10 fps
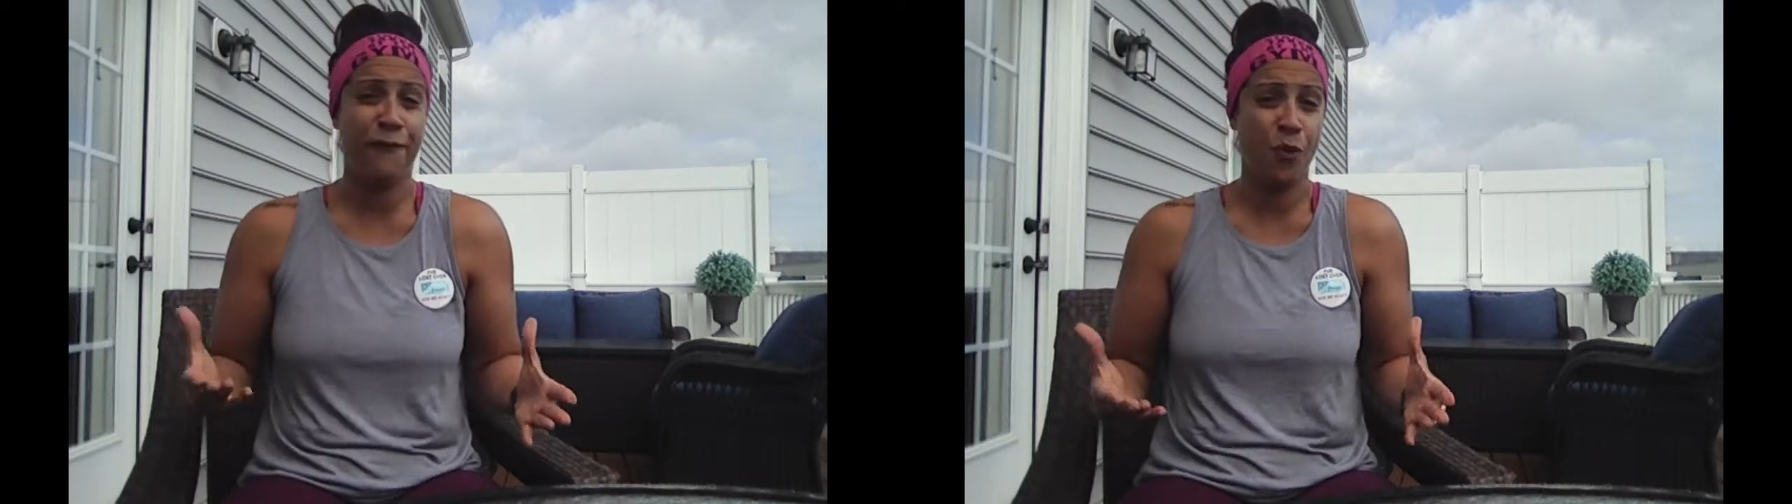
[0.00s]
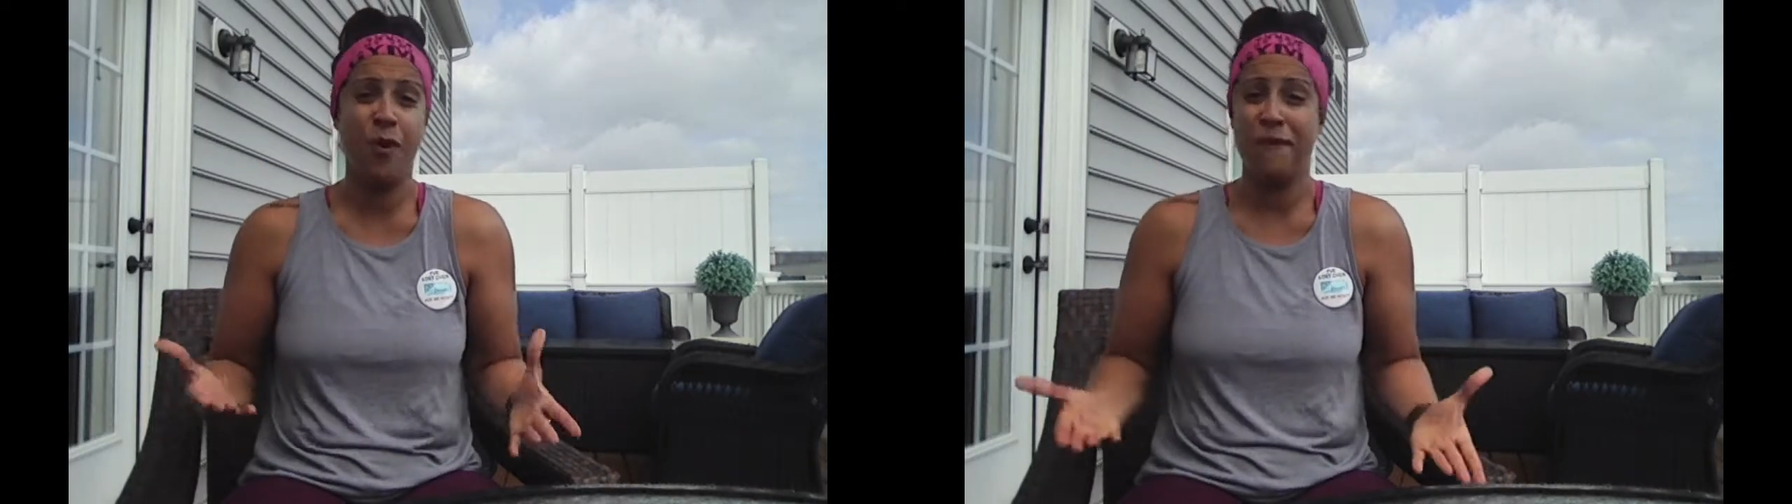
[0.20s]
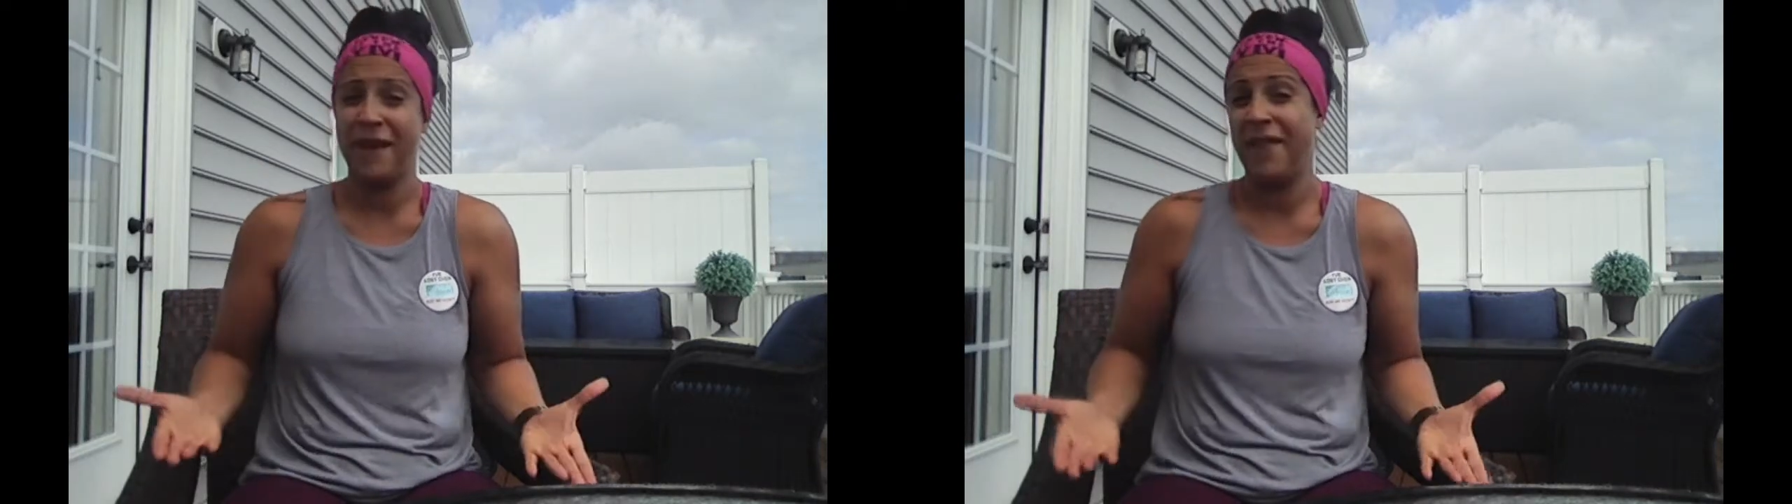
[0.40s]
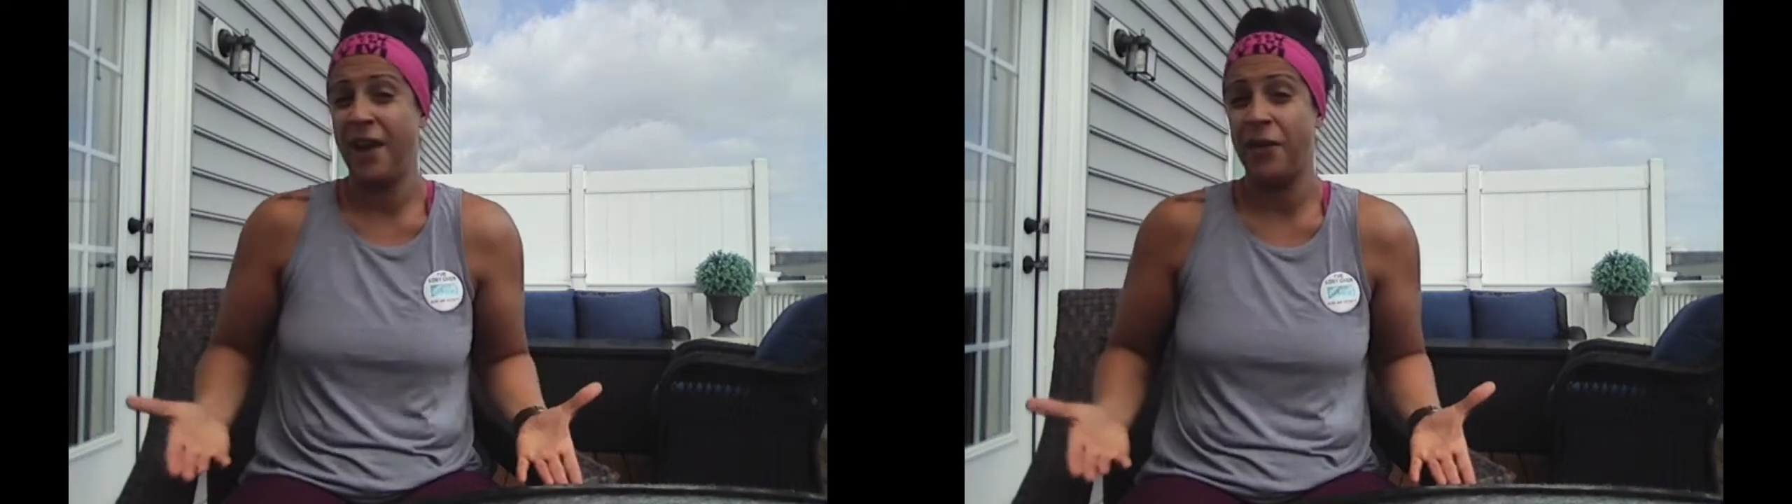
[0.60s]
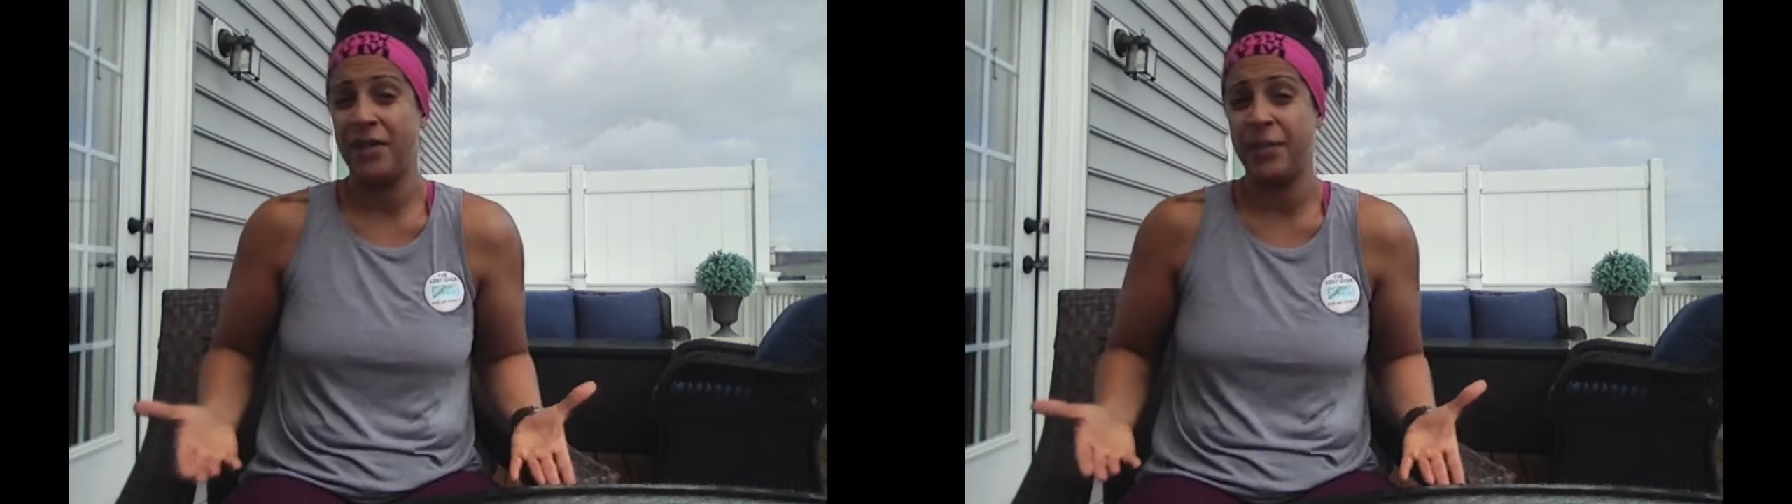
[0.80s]
4 or 5
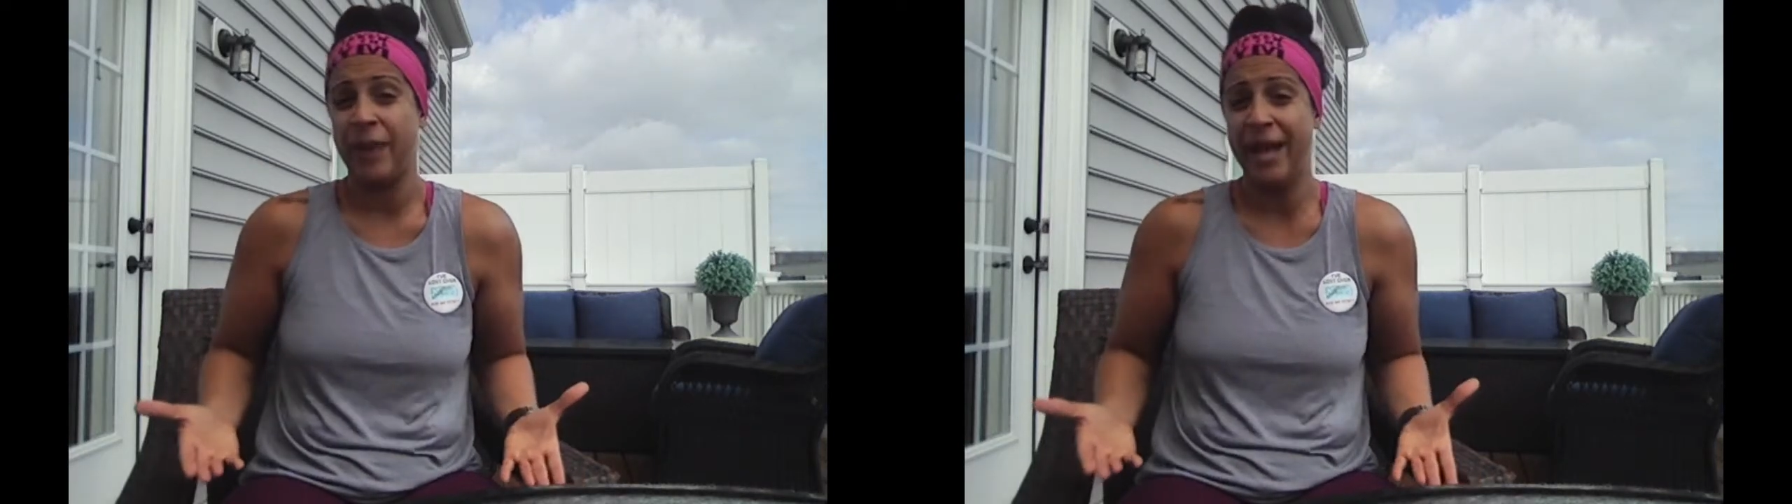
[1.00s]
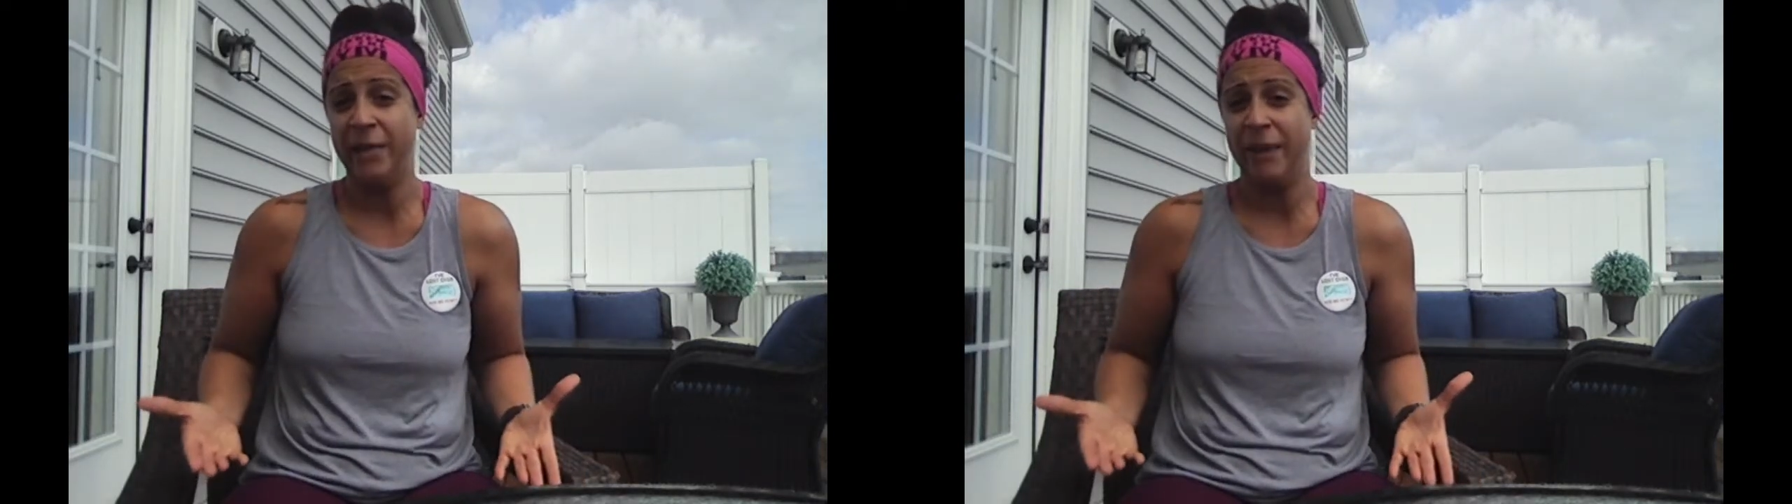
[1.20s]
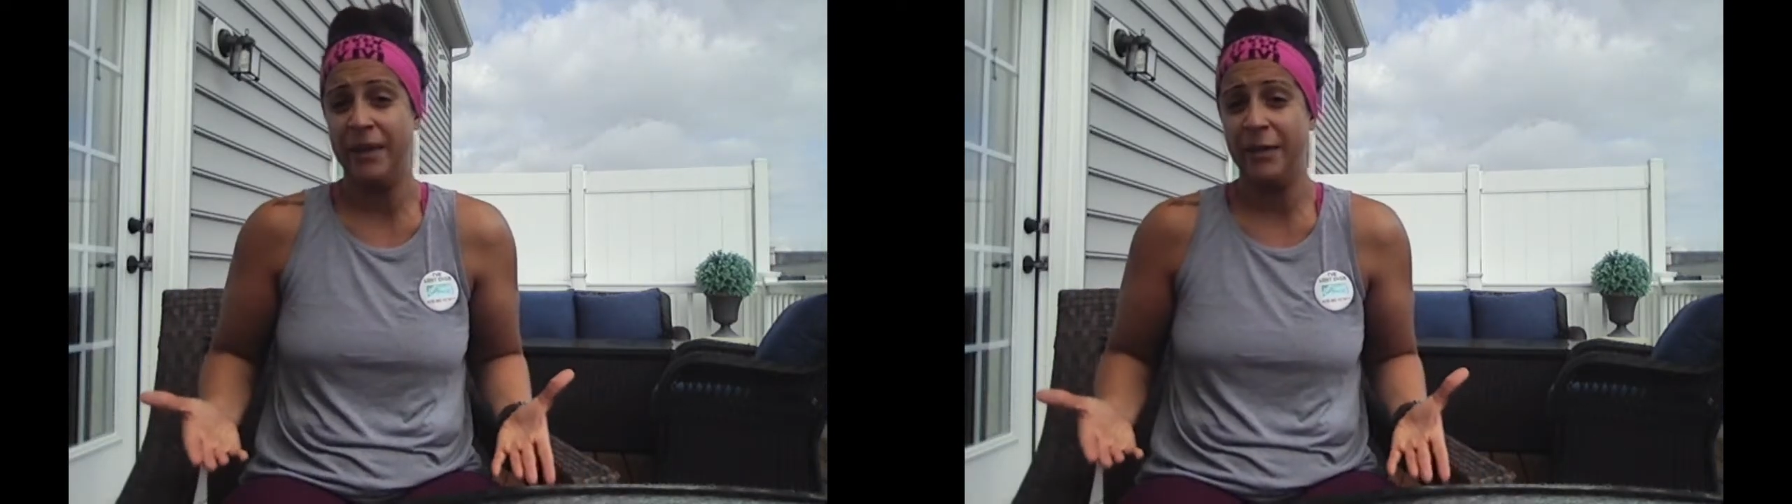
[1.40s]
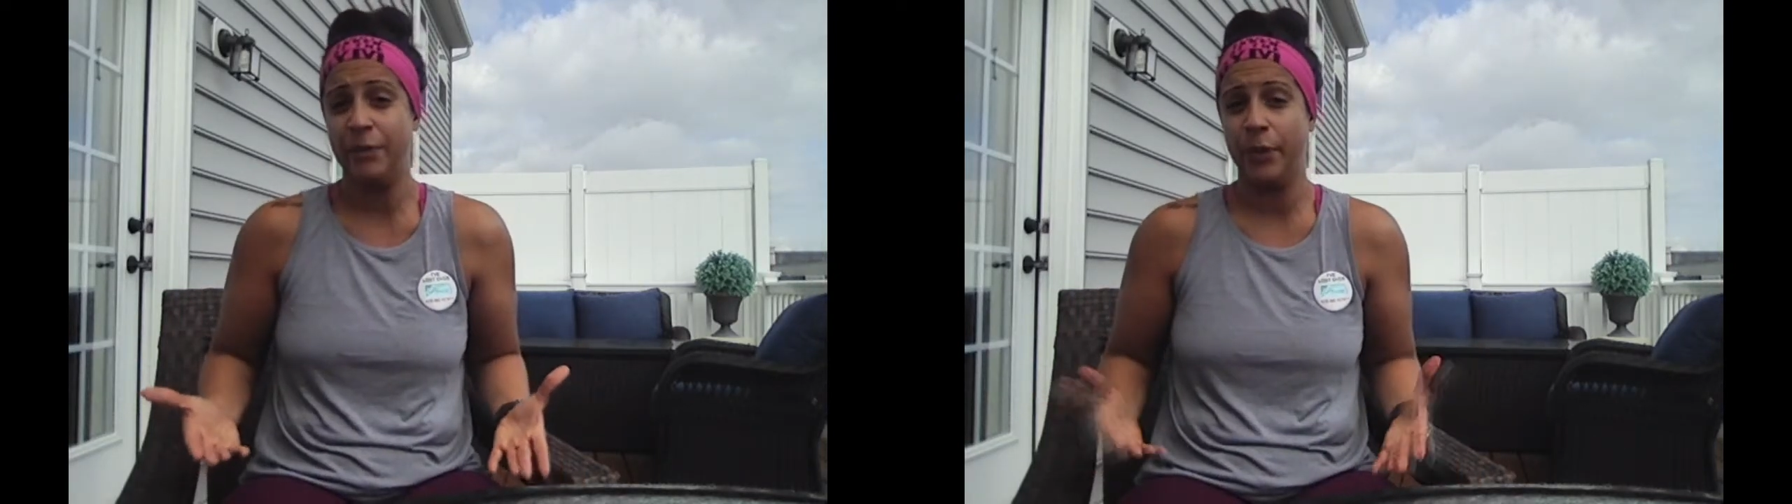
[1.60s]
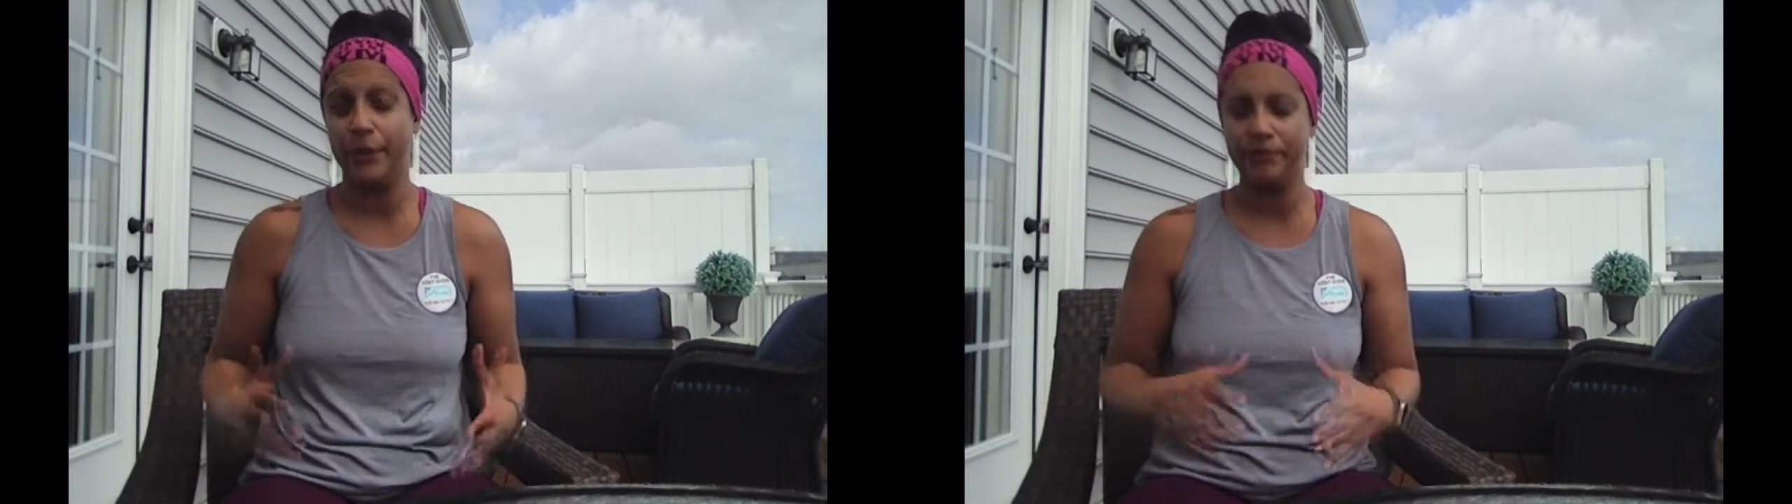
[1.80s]
hours has passed by this
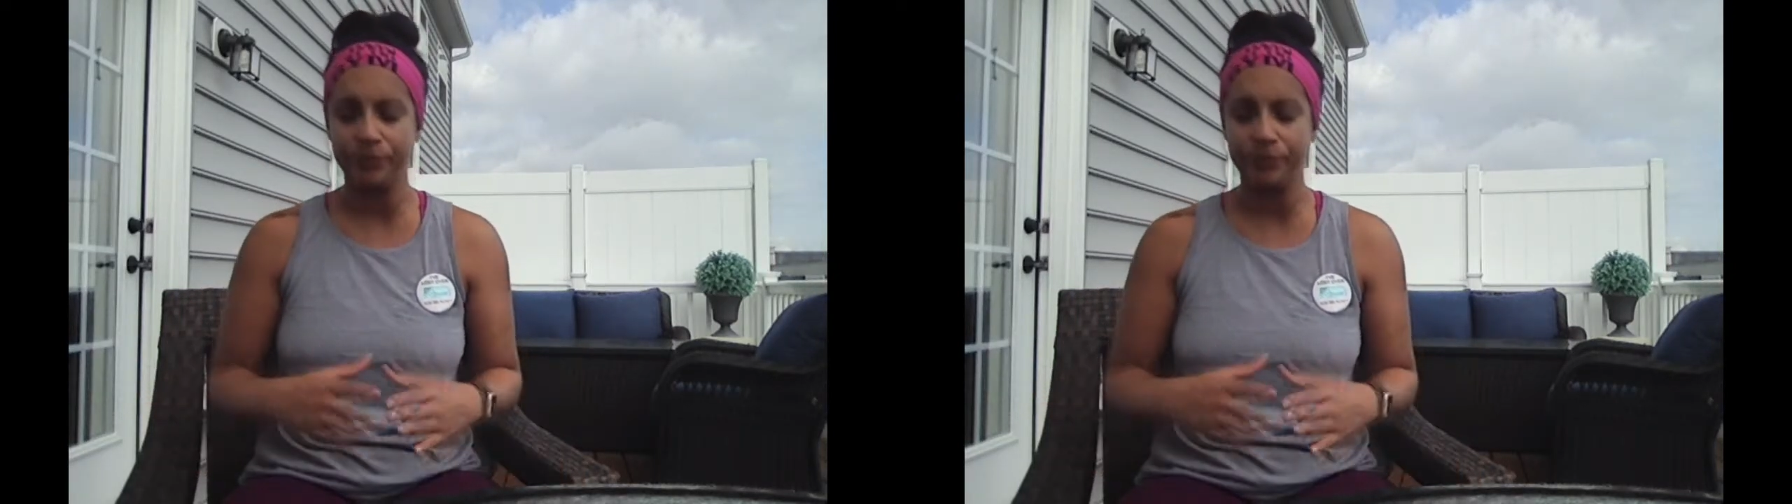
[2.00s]
point.